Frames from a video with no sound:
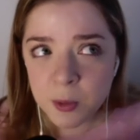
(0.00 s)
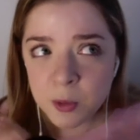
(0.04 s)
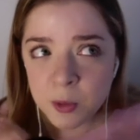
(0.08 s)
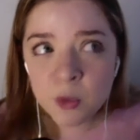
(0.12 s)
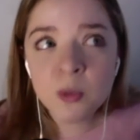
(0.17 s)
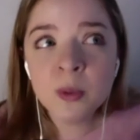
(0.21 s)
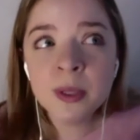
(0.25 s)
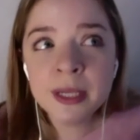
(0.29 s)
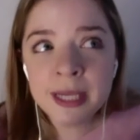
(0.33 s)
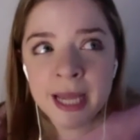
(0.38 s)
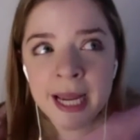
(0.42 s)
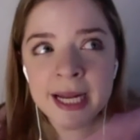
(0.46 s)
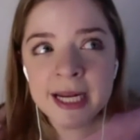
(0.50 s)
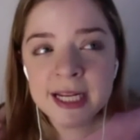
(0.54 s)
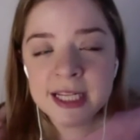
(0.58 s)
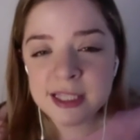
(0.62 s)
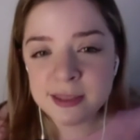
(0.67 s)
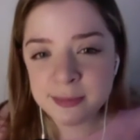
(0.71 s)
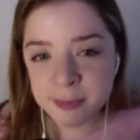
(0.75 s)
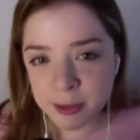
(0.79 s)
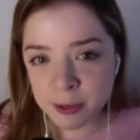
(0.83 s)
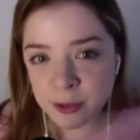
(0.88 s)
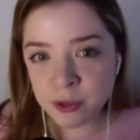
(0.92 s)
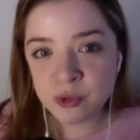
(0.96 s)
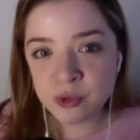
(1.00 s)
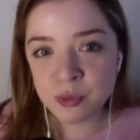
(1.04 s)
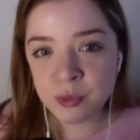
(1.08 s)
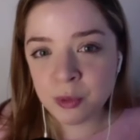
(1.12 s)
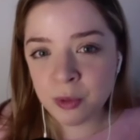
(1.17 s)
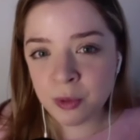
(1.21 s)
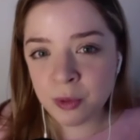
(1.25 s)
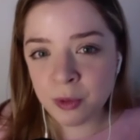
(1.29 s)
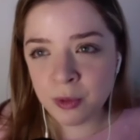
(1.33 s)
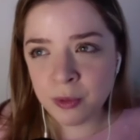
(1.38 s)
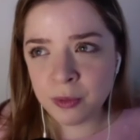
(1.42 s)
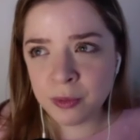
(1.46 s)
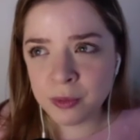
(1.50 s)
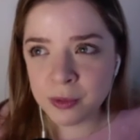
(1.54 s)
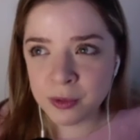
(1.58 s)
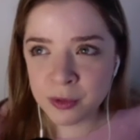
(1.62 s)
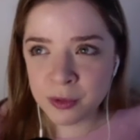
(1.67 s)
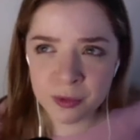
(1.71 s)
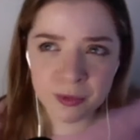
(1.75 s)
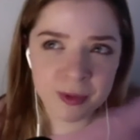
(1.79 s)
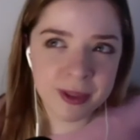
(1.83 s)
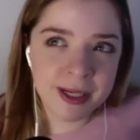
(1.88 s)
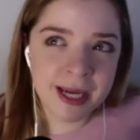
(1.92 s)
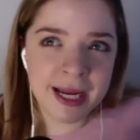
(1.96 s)
create a spiritual
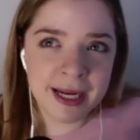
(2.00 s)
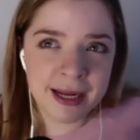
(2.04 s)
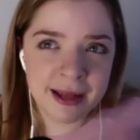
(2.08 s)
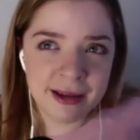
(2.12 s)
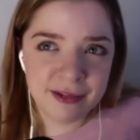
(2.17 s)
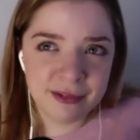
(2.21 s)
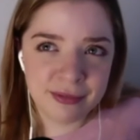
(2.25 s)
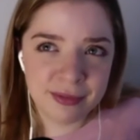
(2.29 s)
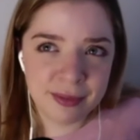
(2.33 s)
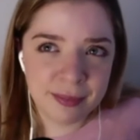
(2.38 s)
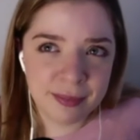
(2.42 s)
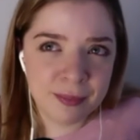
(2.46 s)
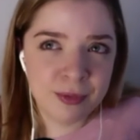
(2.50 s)
creative